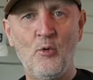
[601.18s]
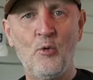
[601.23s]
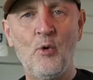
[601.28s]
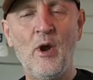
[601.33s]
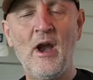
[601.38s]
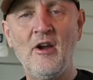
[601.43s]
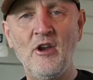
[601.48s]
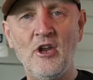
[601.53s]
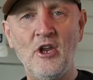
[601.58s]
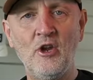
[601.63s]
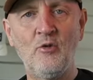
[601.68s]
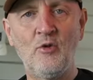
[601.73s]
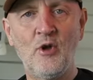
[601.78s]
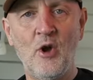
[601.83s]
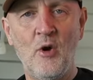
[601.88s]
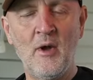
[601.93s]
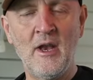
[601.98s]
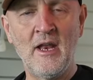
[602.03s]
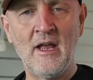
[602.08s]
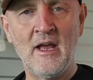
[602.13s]
Where are you
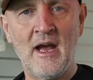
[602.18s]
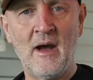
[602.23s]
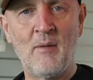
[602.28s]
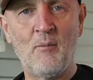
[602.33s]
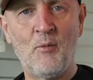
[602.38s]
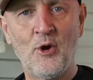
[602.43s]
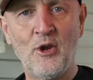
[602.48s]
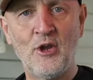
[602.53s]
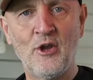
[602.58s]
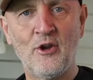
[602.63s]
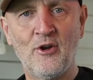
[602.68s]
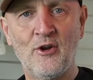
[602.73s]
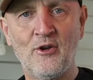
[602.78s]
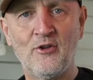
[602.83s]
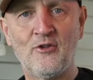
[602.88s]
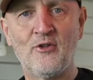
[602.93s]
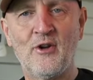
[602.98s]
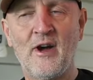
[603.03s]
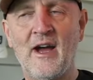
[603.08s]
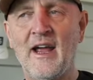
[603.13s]
going and what are you going to
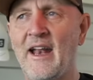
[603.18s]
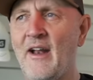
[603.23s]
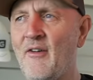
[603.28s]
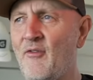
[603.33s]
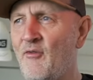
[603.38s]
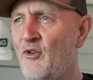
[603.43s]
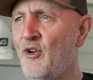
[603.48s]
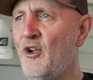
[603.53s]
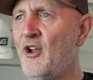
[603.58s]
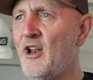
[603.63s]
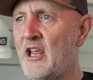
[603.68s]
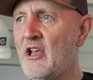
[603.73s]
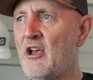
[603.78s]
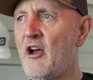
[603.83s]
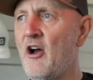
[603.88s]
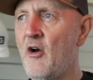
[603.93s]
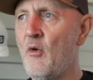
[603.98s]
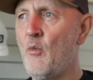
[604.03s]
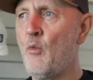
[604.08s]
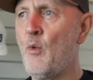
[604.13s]
try? And I really
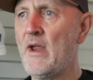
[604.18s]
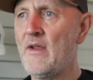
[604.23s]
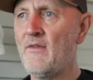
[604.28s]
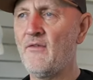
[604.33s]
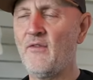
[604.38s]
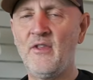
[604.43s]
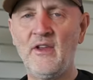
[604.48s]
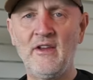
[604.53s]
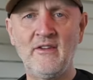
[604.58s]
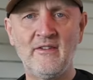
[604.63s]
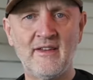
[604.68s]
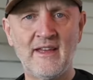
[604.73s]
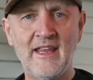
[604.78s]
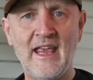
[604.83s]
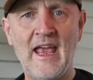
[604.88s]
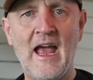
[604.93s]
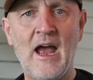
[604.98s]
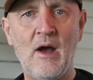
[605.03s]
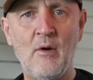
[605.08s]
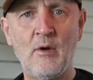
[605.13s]
can't wait for these to
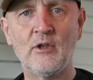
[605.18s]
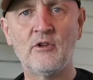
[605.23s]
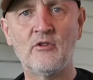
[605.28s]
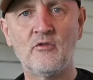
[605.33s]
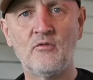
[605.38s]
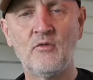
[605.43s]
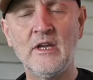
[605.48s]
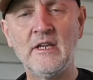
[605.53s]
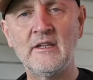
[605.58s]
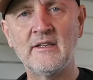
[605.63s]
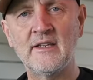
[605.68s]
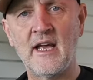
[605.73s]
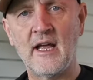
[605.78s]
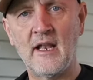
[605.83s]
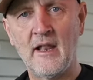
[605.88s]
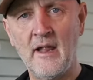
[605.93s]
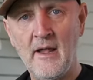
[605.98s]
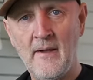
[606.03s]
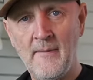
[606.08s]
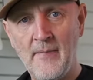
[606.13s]
get out into
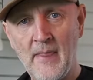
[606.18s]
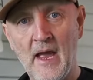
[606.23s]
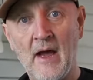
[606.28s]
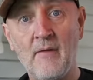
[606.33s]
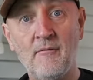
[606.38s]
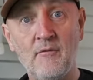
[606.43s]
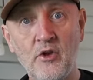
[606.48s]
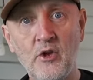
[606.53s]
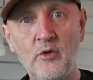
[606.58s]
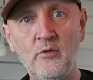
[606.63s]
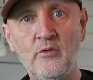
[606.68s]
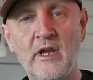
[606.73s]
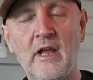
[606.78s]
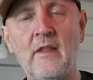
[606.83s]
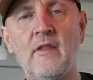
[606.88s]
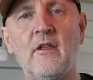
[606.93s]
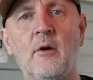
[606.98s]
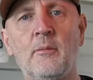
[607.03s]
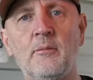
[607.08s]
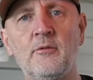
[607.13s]
retail and for you to get
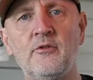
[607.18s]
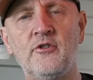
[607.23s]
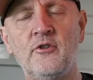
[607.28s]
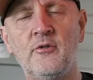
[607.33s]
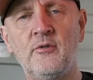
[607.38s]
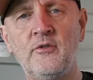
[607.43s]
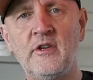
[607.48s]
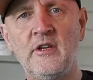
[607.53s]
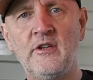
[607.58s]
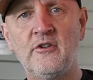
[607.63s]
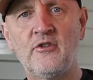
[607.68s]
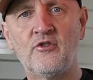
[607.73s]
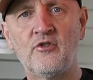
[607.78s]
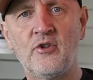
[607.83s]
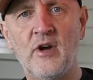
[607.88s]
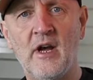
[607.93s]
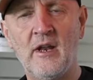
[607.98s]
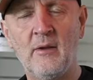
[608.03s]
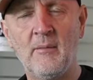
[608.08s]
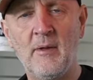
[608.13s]
the opportunity to
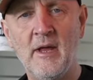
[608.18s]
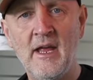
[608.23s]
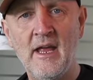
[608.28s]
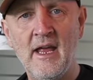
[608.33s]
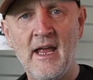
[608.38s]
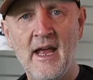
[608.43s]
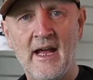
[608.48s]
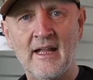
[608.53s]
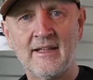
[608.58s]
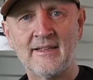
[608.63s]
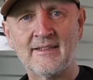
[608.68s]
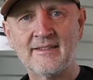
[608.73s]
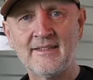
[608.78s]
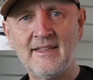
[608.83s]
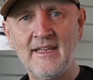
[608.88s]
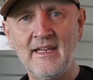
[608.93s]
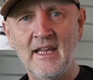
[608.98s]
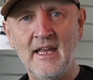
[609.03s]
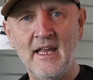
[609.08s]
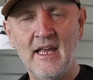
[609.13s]
try them and
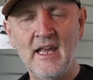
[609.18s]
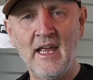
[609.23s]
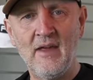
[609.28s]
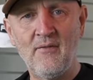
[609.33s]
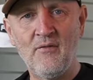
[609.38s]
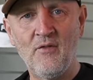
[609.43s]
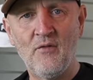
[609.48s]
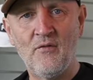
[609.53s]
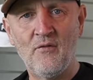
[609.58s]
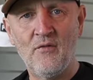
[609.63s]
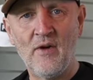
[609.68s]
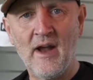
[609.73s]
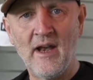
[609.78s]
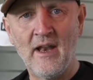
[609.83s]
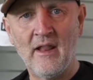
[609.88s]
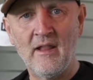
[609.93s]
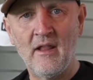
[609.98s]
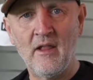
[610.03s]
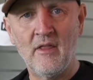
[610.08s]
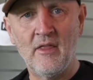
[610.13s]
see if you're
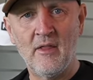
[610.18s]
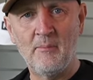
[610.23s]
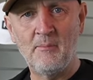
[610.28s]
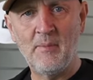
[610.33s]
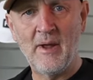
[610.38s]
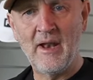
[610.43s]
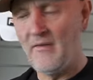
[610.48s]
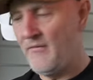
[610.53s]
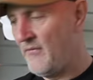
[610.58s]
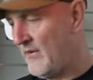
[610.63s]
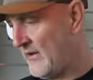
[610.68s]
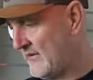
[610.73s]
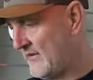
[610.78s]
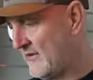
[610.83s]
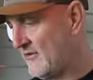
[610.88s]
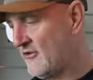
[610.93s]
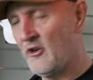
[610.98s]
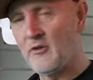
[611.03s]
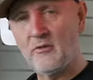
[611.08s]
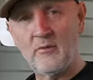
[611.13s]
finding the benefits
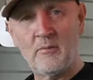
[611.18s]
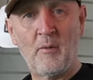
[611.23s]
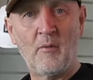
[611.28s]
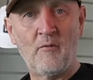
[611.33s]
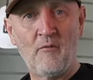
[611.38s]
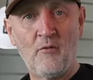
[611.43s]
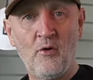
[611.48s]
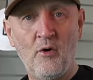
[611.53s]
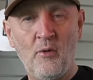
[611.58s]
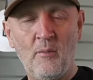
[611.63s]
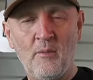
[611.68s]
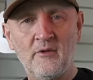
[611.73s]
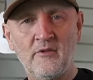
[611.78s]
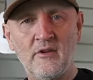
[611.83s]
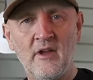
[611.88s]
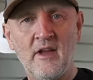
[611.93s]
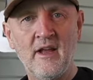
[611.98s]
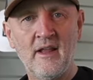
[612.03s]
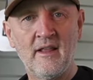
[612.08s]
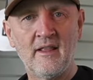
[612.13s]
in terms of performance
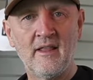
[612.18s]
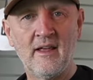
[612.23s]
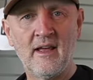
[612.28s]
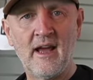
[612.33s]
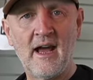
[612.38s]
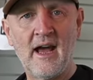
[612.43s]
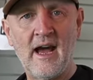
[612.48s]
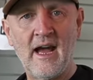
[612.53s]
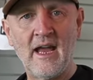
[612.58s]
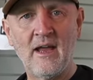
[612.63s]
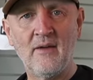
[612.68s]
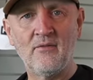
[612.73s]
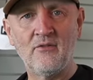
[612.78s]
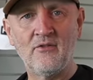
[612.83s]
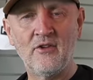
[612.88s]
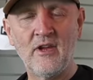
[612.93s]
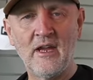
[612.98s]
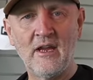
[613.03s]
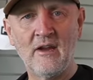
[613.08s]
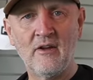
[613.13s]
that I have
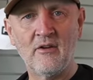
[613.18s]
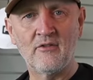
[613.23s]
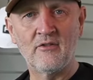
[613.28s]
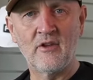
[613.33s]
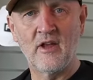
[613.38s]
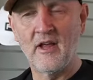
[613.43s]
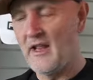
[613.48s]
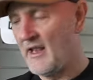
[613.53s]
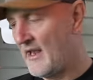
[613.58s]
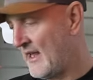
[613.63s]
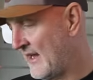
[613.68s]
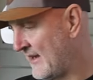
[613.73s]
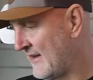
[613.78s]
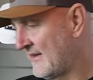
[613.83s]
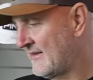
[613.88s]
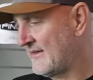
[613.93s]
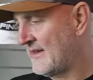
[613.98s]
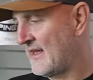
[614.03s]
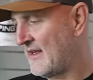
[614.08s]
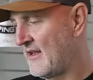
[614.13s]
seen because like I
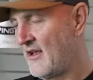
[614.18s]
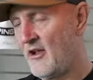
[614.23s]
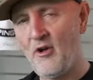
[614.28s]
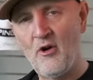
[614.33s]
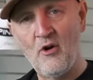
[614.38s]
said,